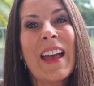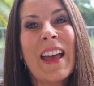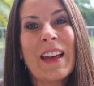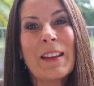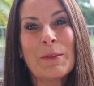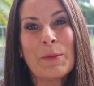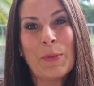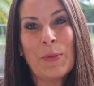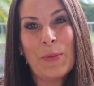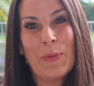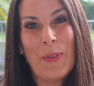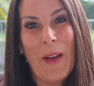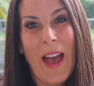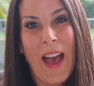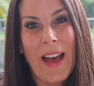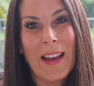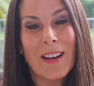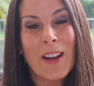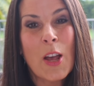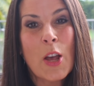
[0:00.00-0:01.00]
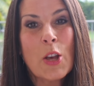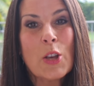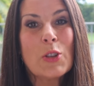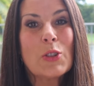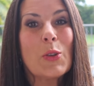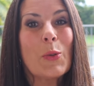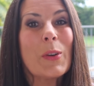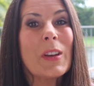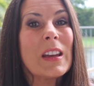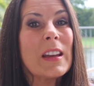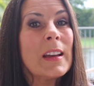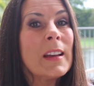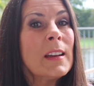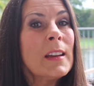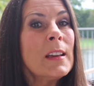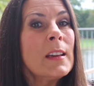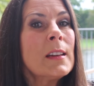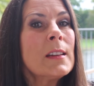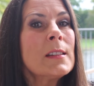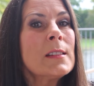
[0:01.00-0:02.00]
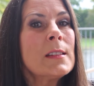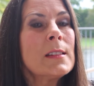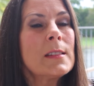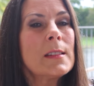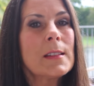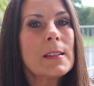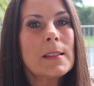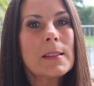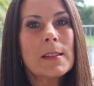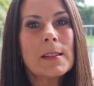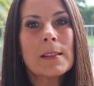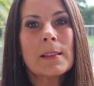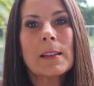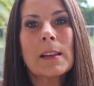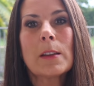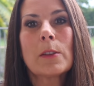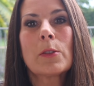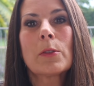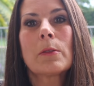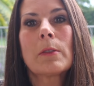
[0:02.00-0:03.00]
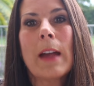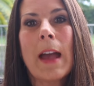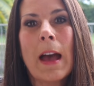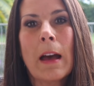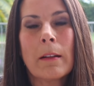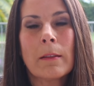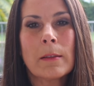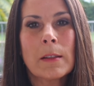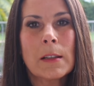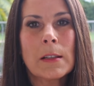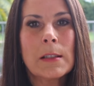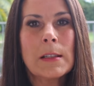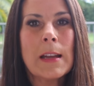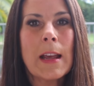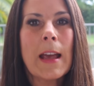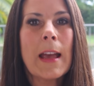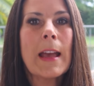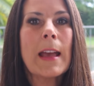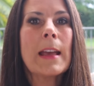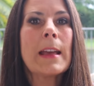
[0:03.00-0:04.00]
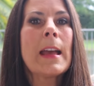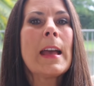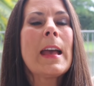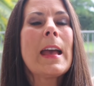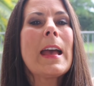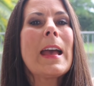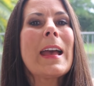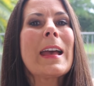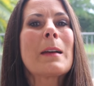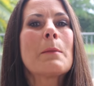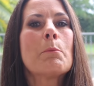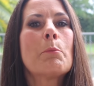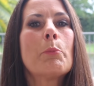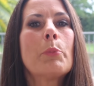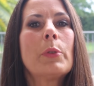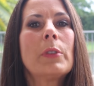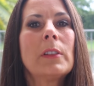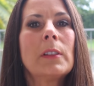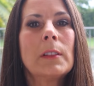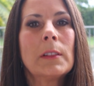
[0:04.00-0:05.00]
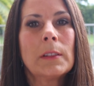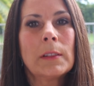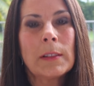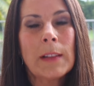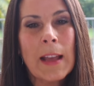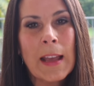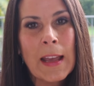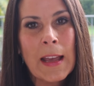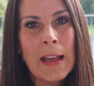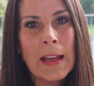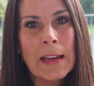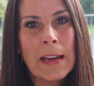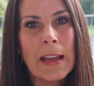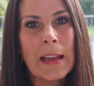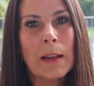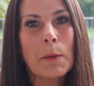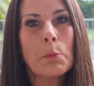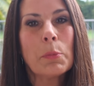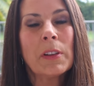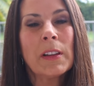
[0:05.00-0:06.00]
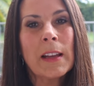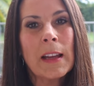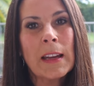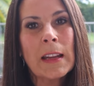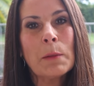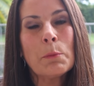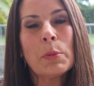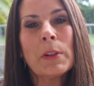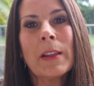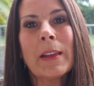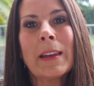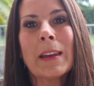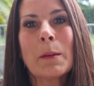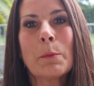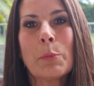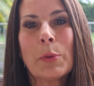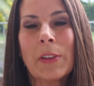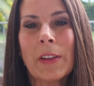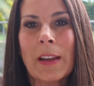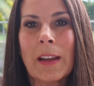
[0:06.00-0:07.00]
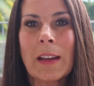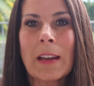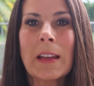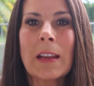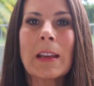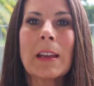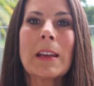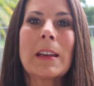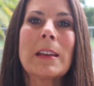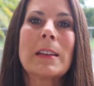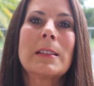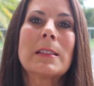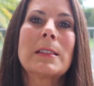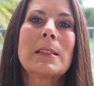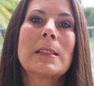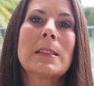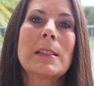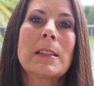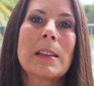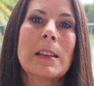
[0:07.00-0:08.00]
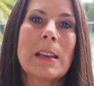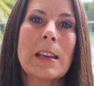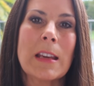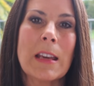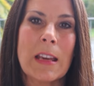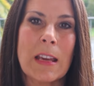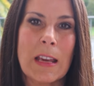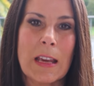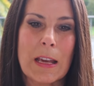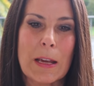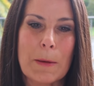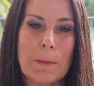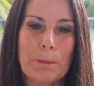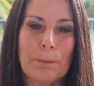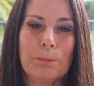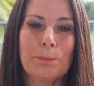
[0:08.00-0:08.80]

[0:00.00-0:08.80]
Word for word: and fat. So eating consistently throughout the day and planning, planning, planning, planning is key.